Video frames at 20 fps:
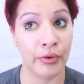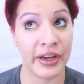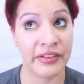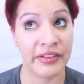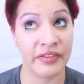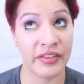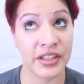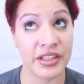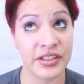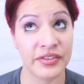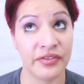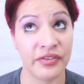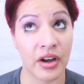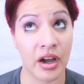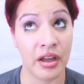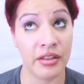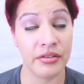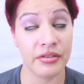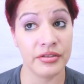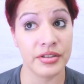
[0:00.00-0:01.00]
boyfriend's
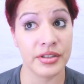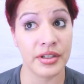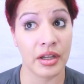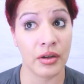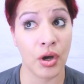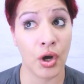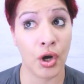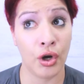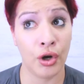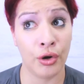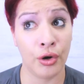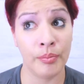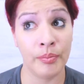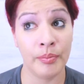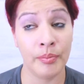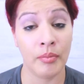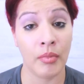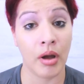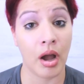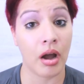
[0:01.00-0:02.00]
father's
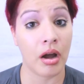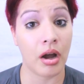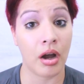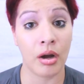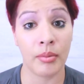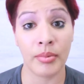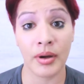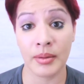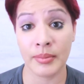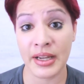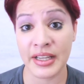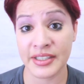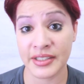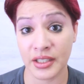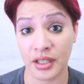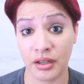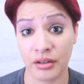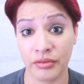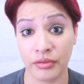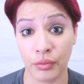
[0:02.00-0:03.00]
home all by
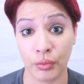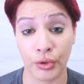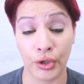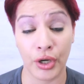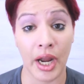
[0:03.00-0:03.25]
myself,